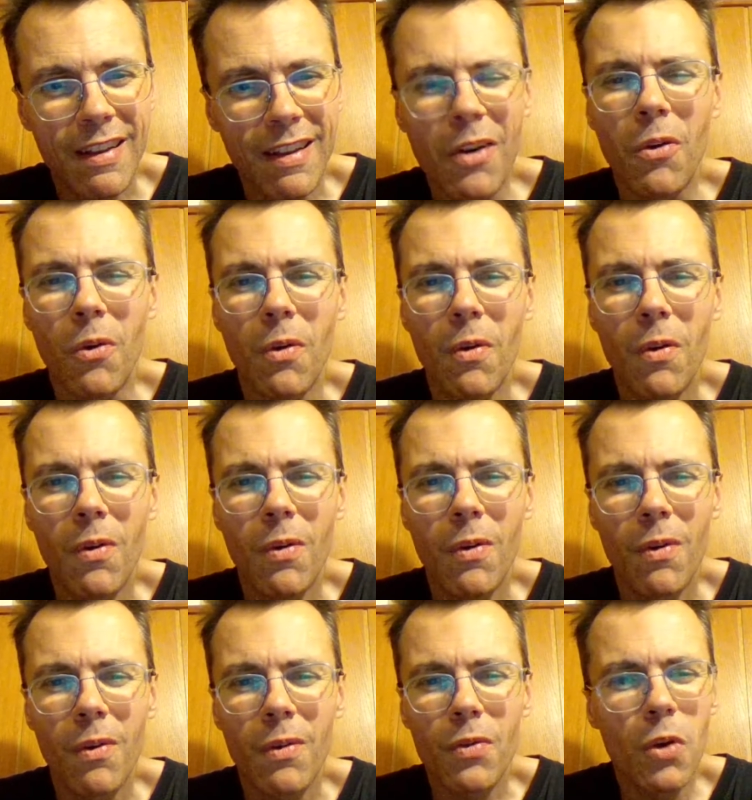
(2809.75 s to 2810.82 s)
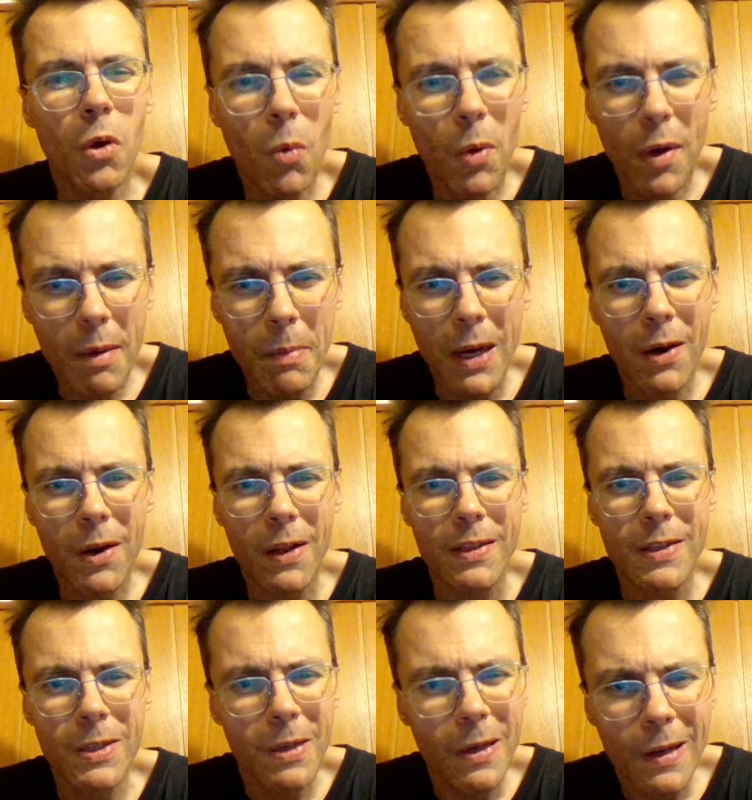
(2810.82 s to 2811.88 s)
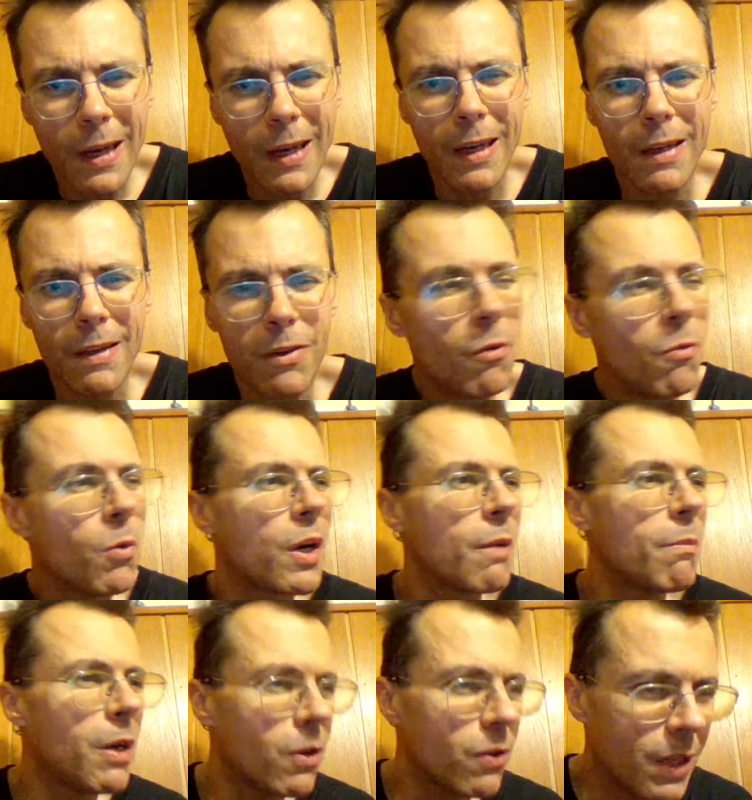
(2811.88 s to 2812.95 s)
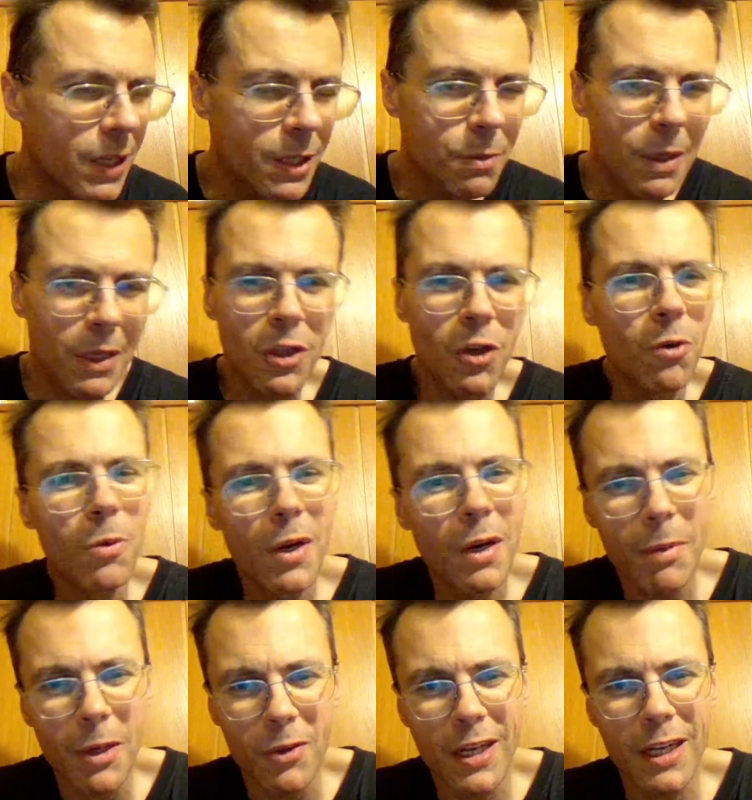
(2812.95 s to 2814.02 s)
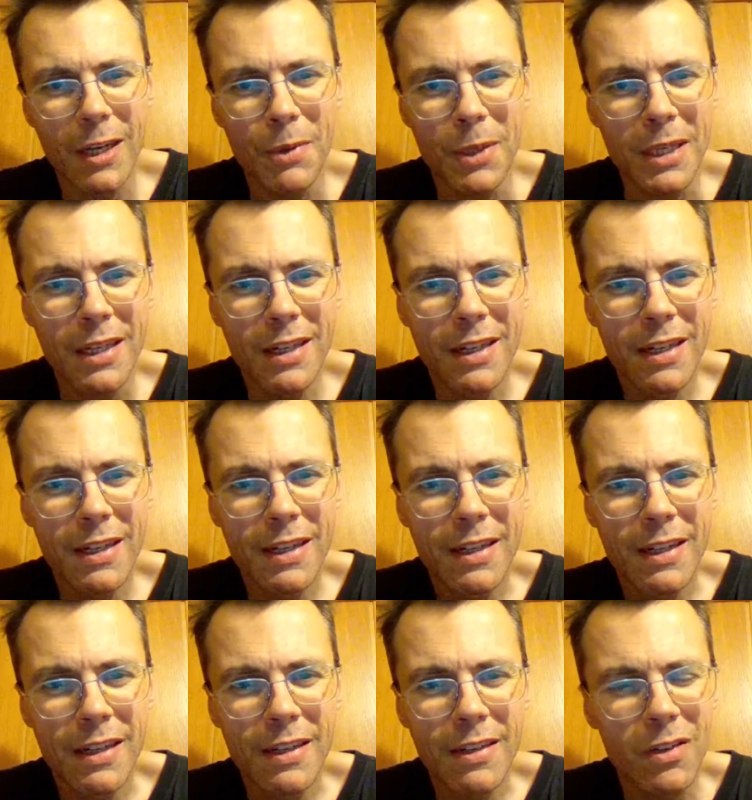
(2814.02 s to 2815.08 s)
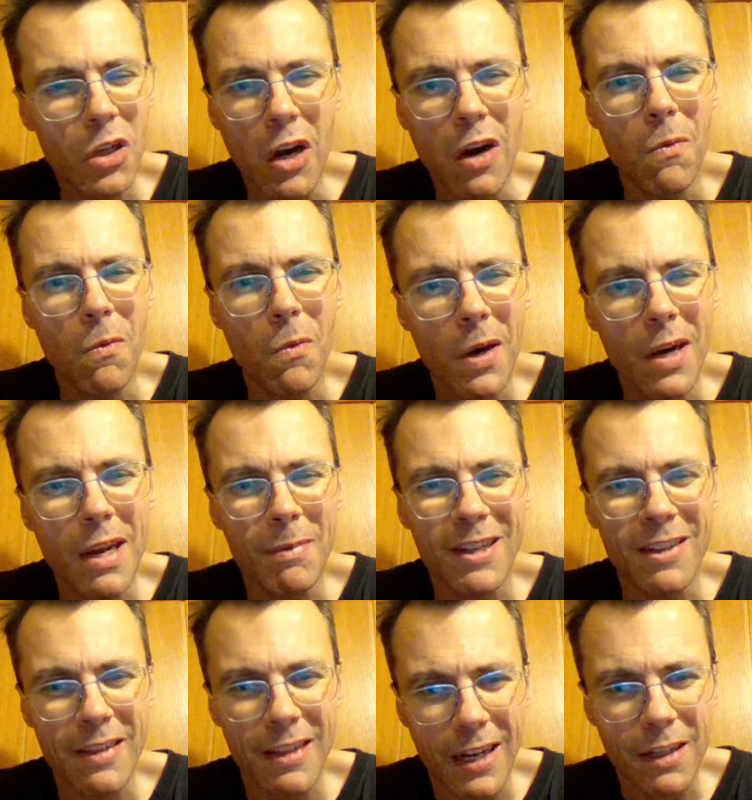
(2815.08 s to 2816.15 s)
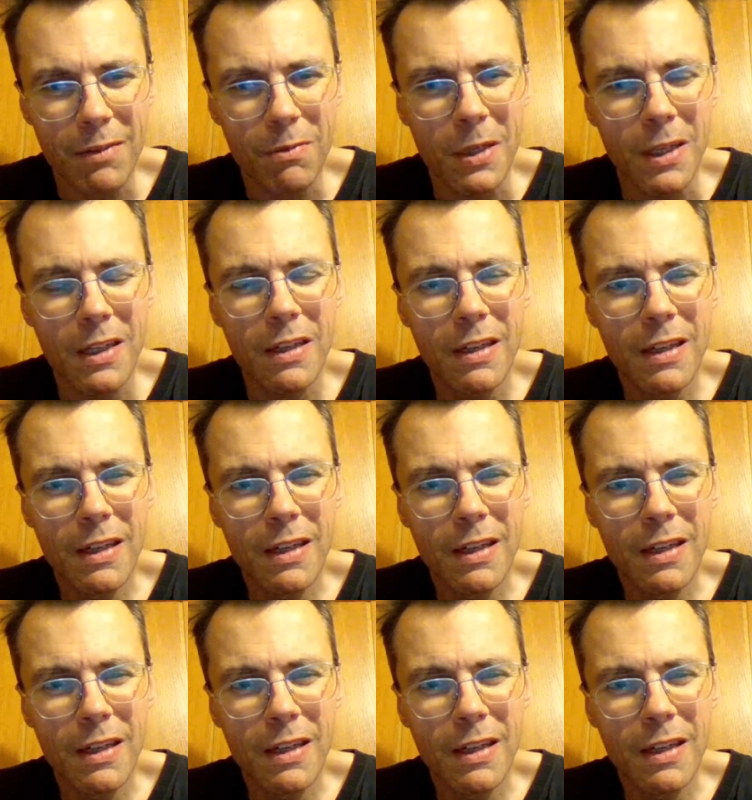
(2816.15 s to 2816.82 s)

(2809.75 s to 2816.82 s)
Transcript: Oh, don't worry about it. Sergey, don't worry about this one. Don't worry about that one. Don't worry about that one.